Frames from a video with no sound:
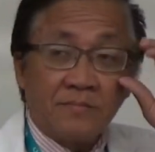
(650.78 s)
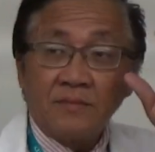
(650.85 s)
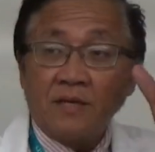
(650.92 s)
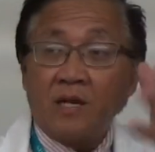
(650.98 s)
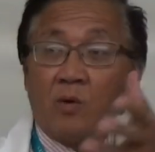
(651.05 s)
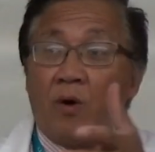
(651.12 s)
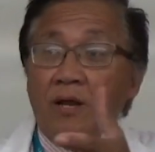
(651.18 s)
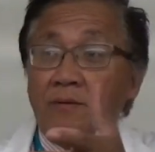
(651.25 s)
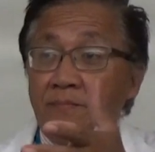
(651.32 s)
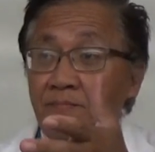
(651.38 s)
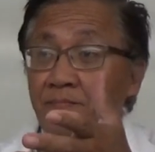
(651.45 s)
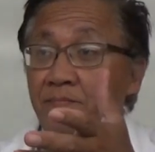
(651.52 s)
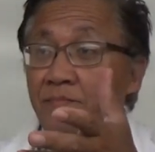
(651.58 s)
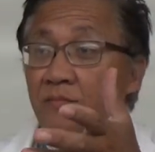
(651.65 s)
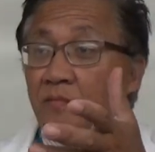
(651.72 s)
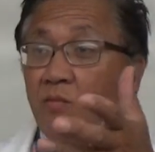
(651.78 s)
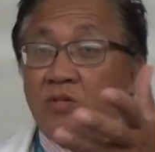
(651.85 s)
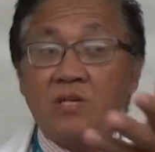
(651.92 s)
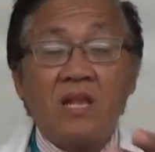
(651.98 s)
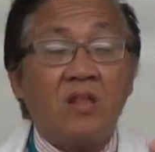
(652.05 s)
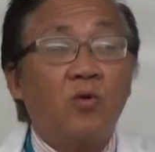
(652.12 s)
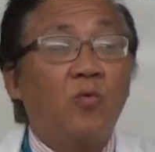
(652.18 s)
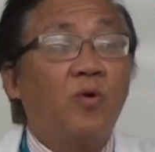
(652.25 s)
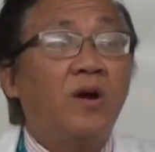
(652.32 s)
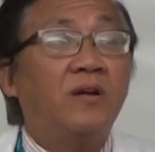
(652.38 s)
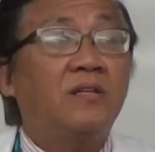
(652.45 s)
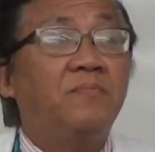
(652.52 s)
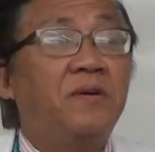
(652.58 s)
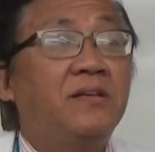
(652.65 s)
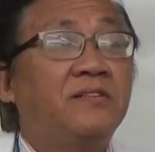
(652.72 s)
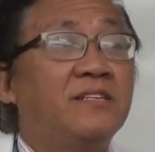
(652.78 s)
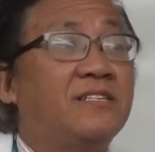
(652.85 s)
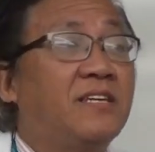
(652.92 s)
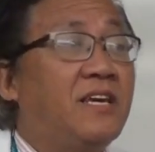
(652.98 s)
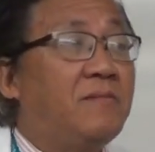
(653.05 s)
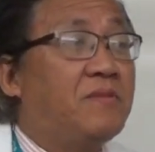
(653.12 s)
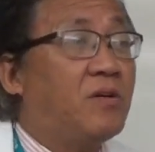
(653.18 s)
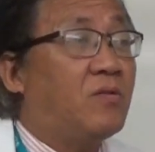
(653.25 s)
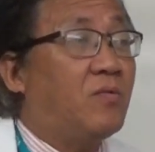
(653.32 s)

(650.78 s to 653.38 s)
Anyone? What's another word that means ischemia?